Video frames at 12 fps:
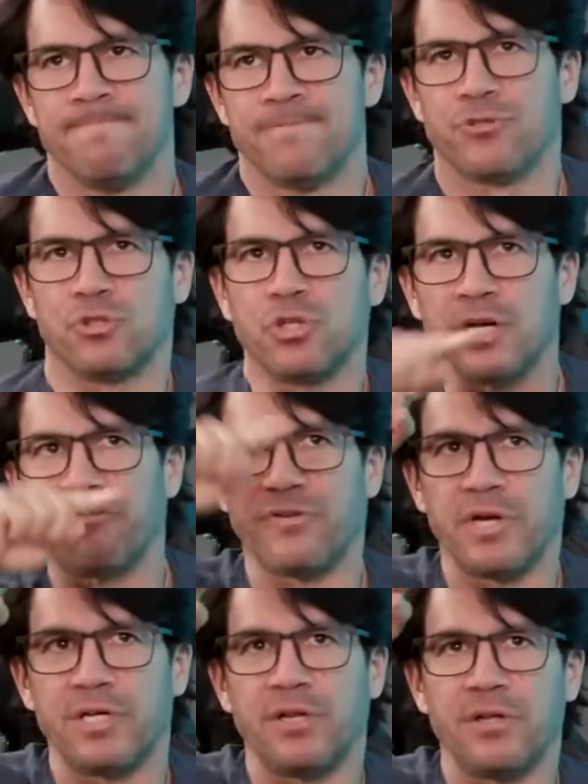So try to
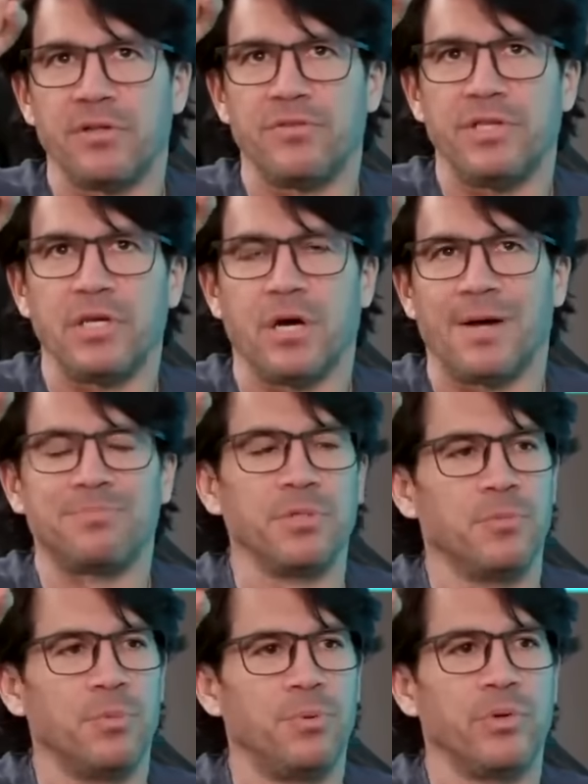find the
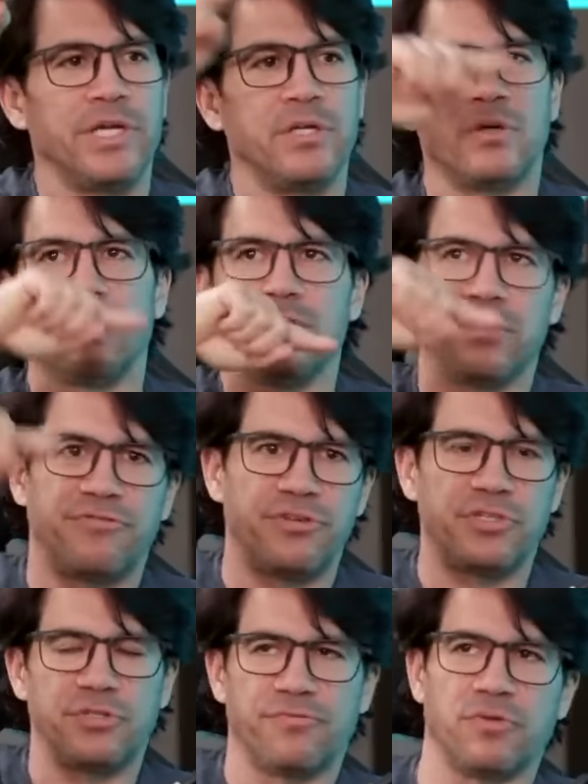optimal point on the
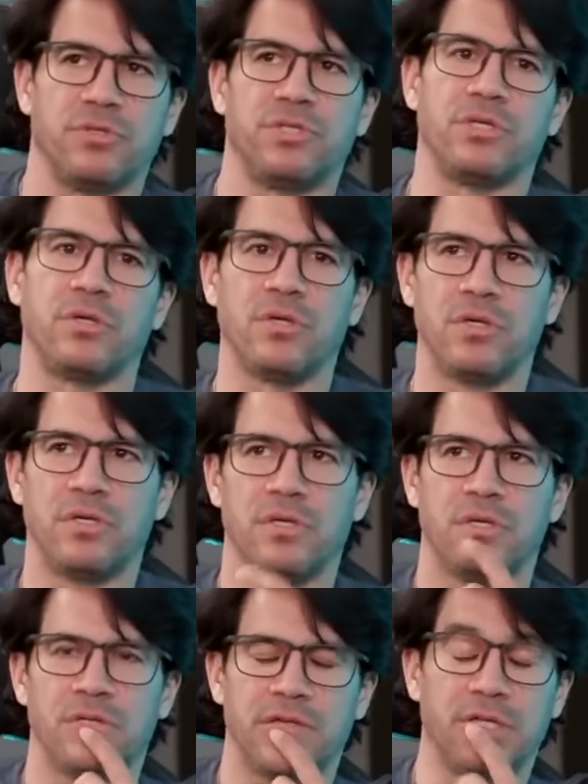efficient frontier.
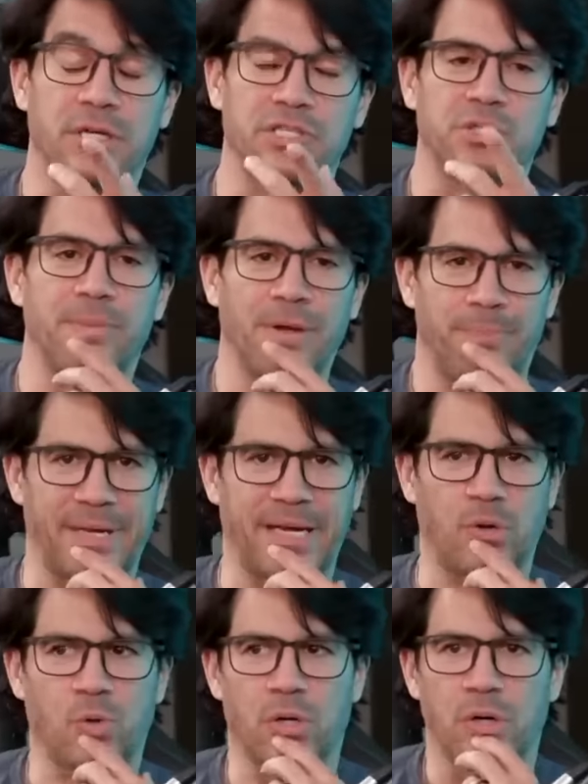Now you asked about
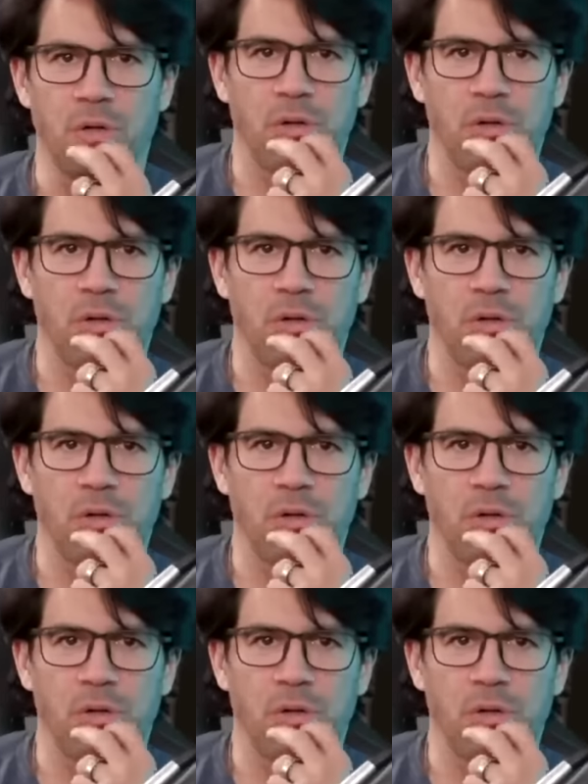power.